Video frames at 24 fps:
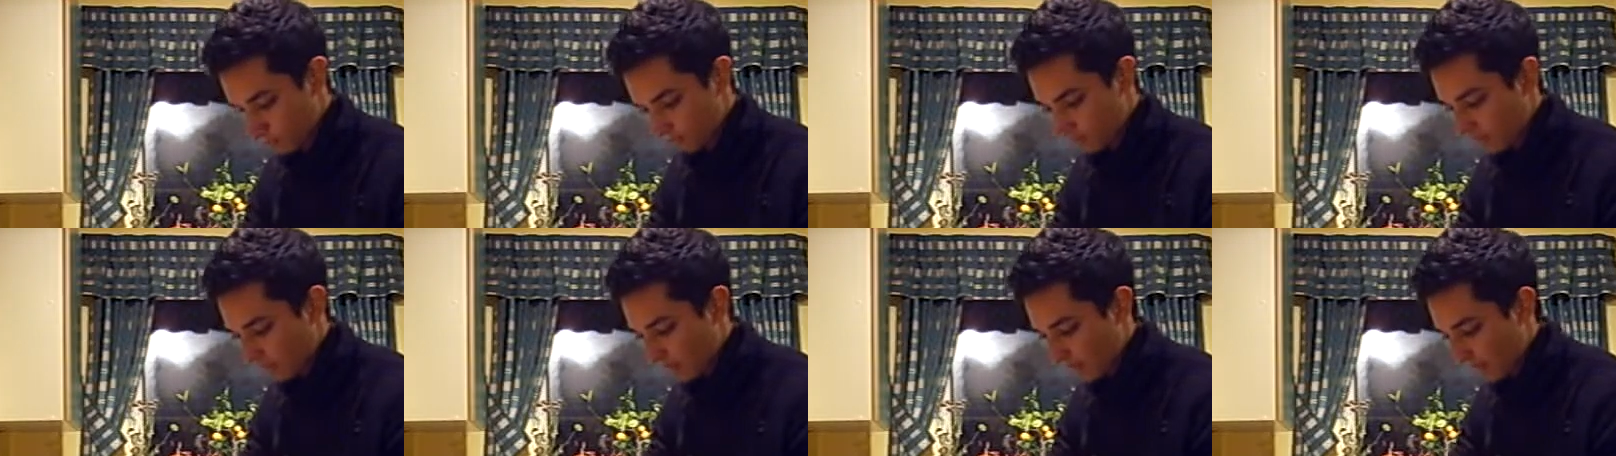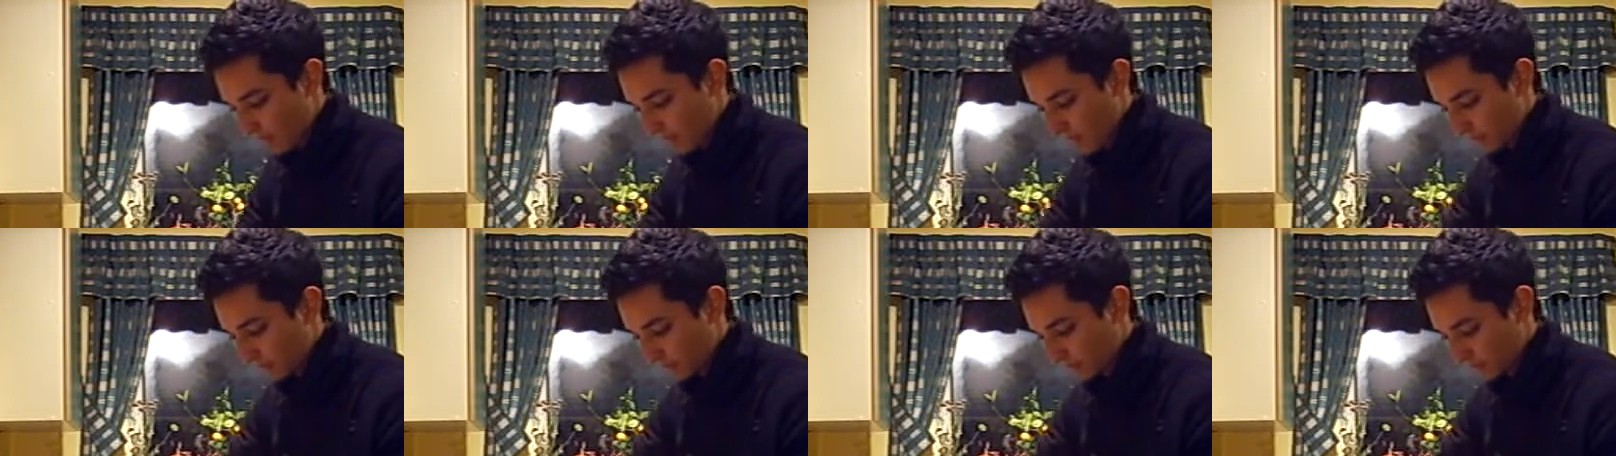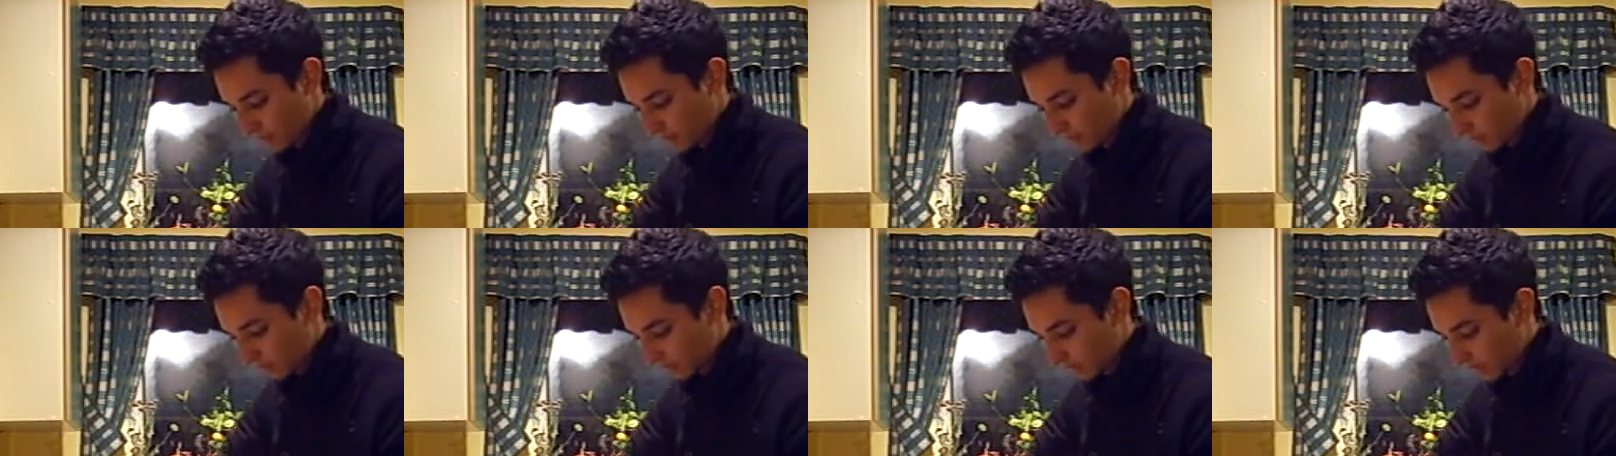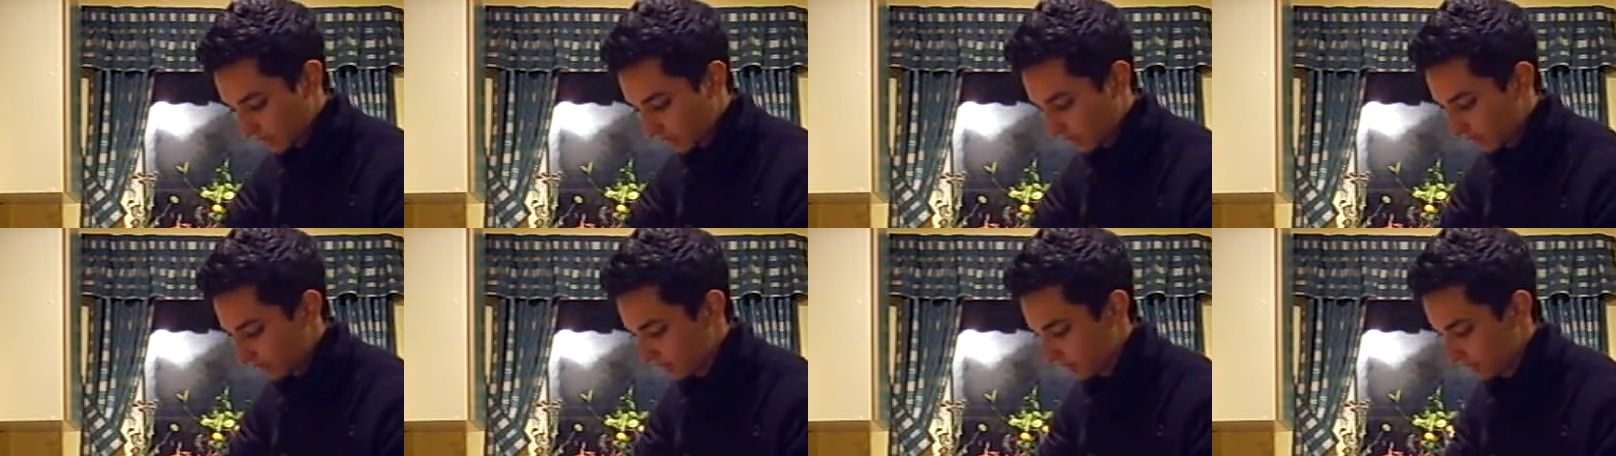Pop over the
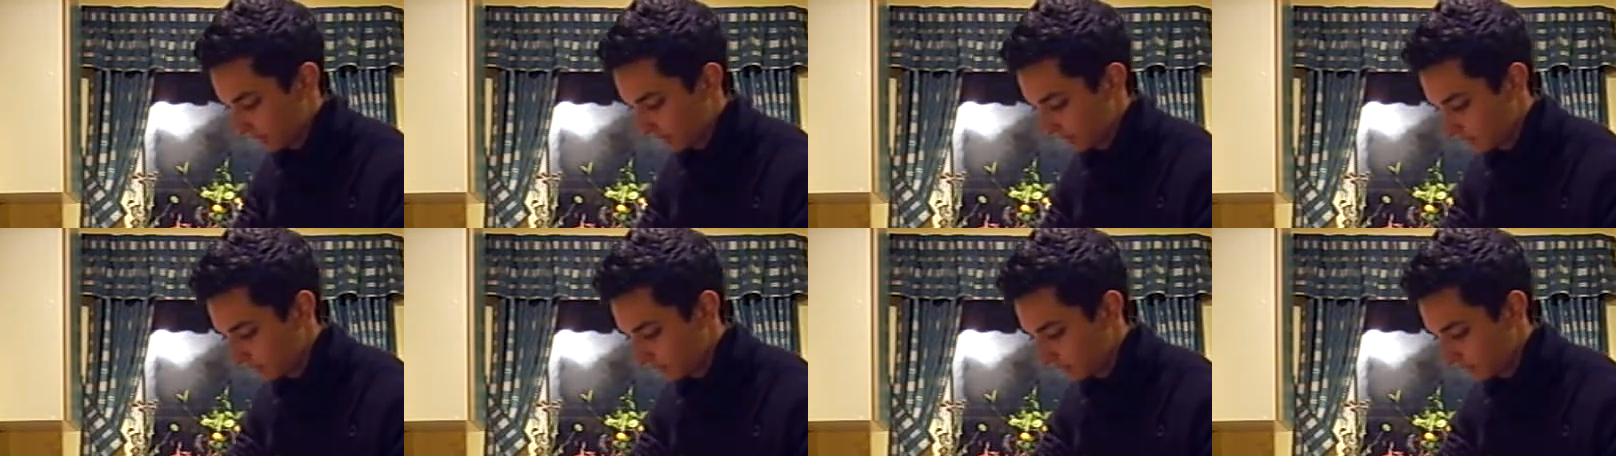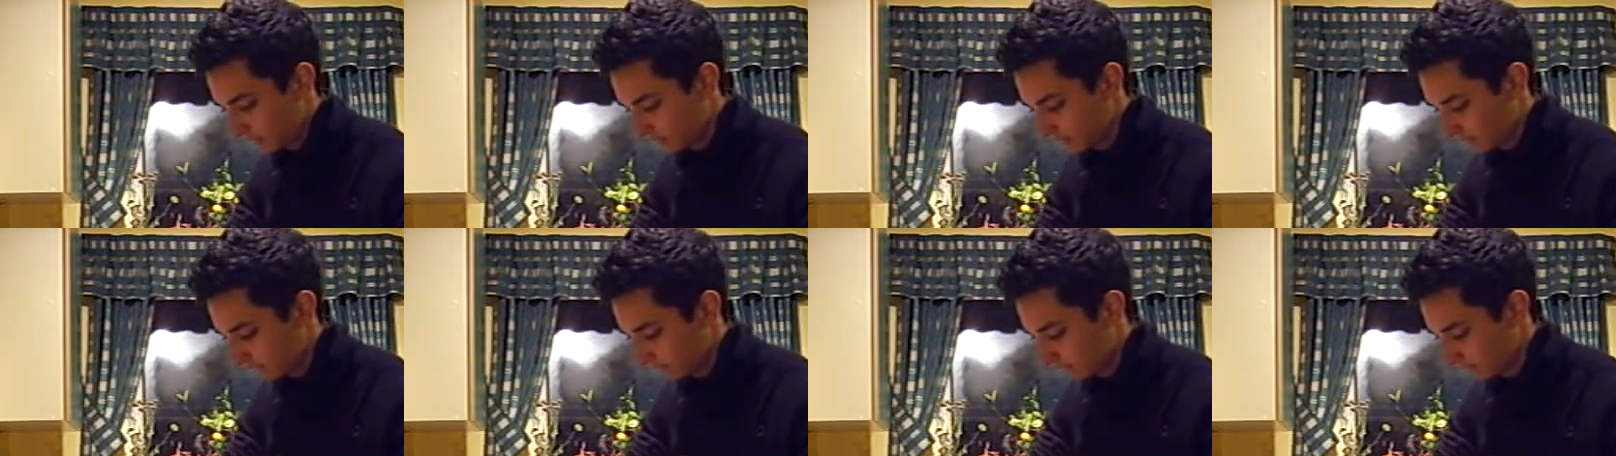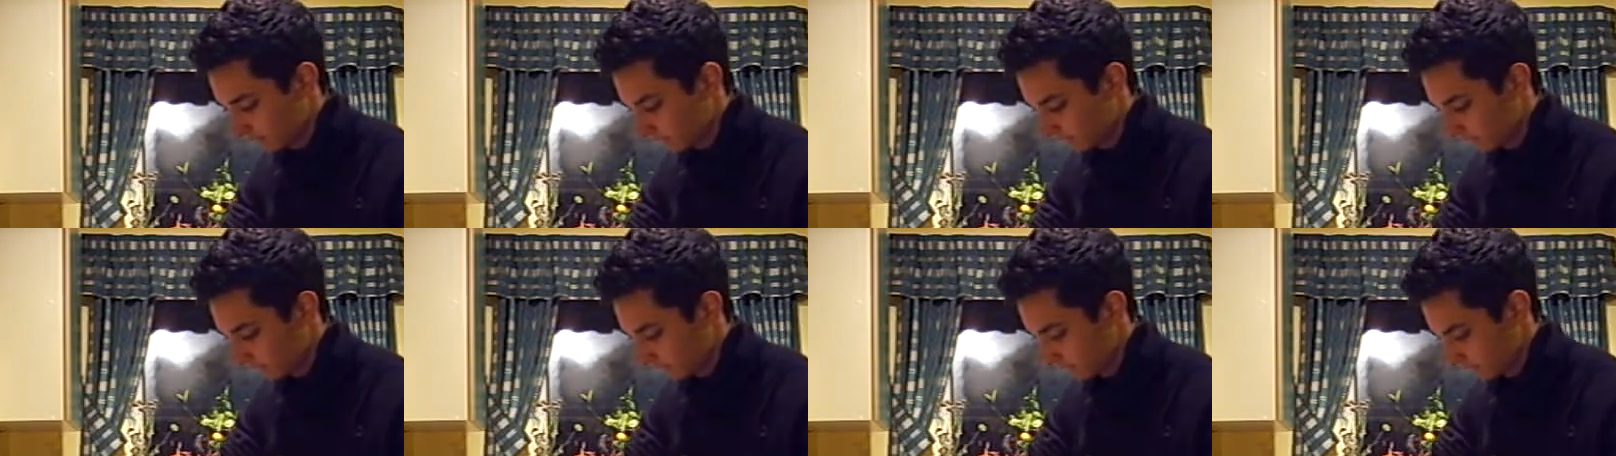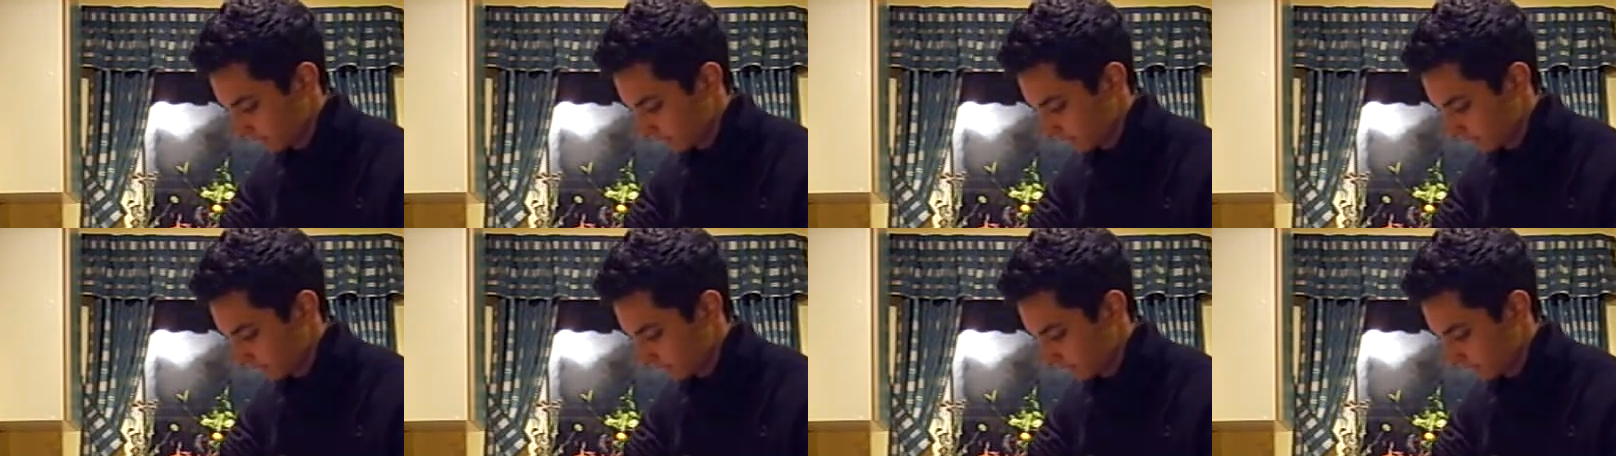cheese.